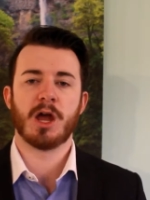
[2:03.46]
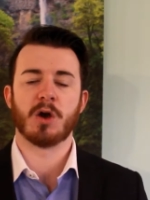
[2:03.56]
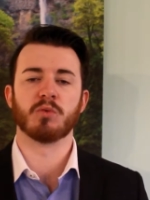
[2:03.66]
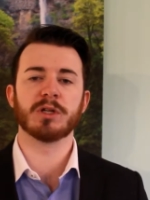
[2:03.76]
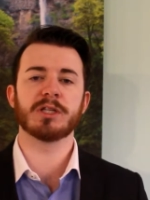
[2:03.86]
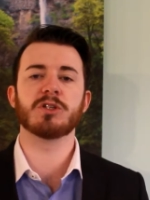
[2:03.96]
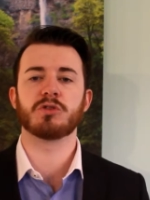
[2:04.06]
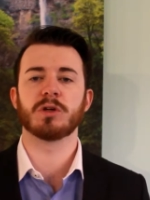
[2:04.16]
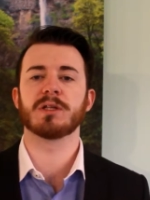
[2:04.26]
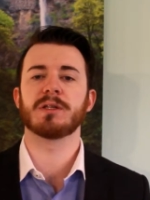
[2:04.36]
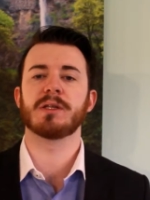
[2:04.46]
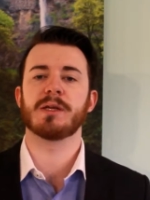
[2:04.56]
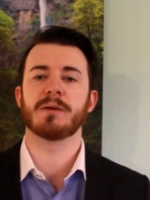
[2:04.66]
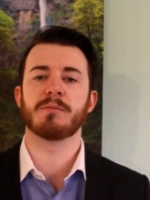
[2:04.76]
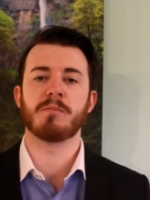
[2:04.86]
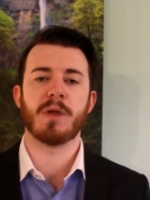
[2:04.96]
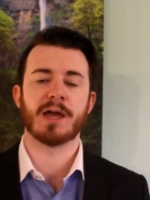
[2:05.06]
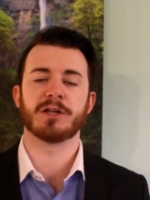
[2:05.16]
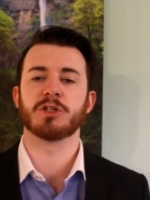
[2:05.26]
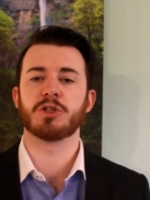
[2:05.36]
a really strictly
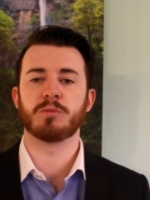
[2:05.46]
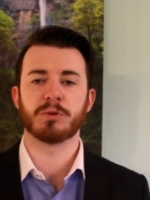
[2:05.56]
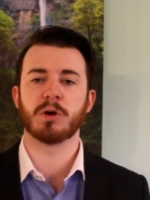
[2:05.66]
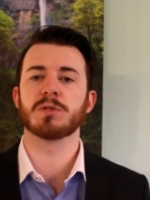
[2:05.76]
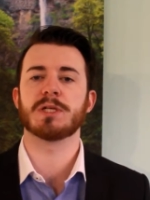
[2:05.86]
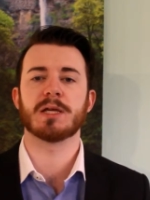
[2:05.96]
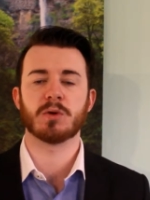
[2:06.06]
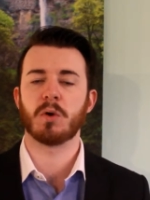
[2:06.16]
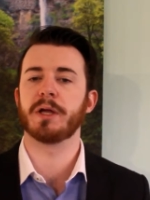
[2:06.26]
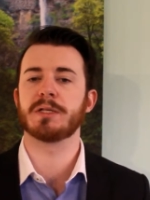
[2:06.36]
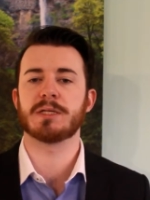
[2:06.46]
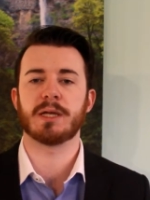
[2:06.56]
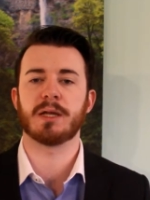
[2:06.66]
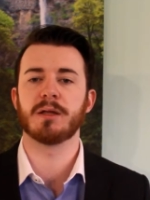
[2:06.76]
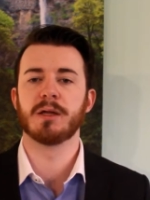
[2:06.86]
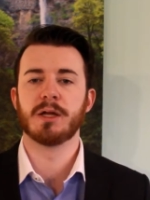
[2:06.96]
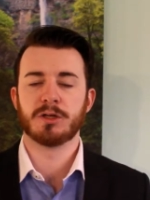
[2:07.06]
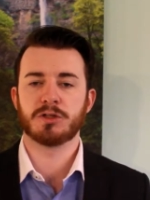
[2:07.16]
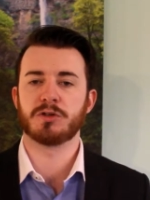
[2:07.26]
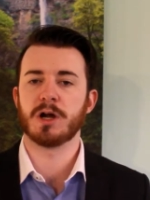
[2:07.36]
managed, process-oriented
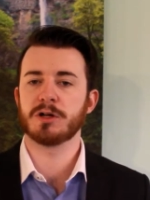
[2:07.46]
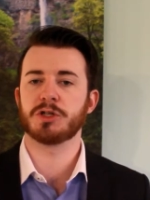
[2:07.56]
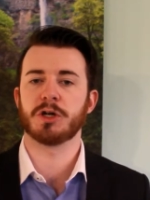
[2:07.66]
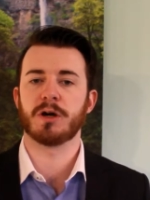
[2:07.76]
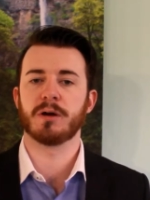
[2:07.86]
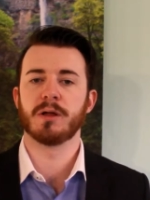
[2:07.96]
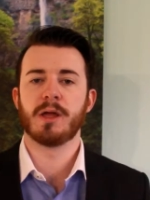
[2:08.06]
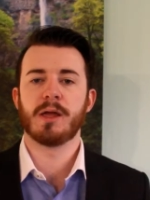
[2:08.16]
structure,